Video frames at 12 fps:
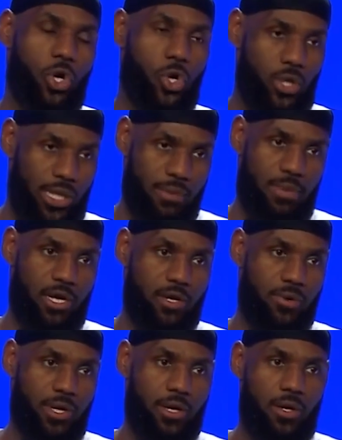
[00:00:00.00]
early in my
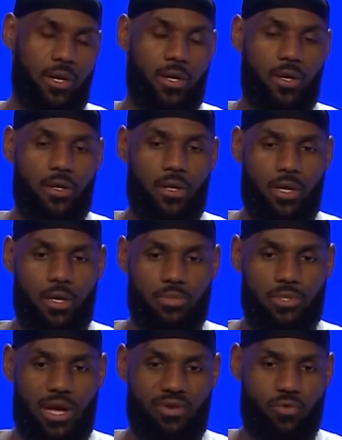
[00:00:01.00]
career.
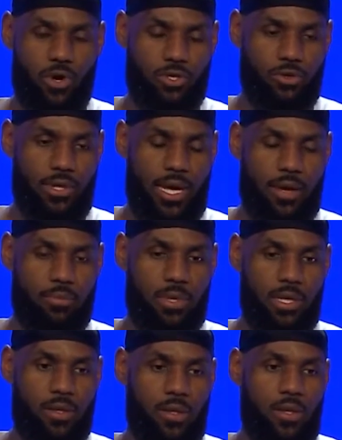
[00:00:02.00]
So I've worked on that.
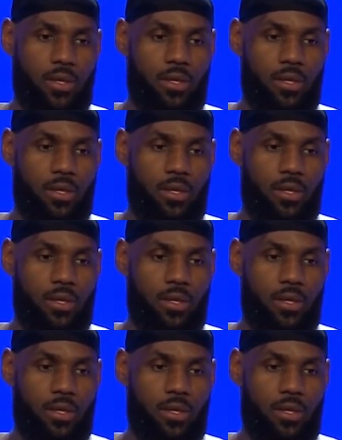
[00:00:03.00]
But